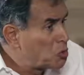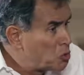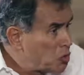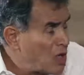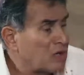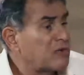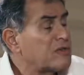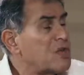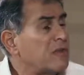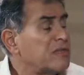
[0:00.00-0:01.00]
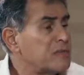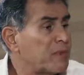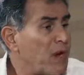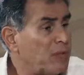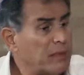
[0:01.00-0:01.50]
do not resolve this
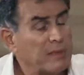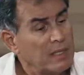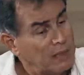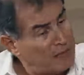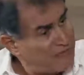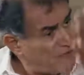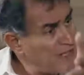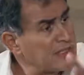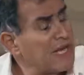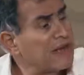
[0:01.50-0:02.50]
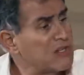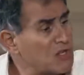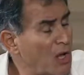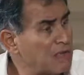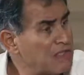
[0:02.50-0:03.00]
problem. Fintech
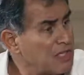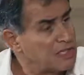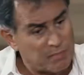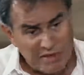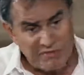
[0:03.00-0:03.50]
resolves it, but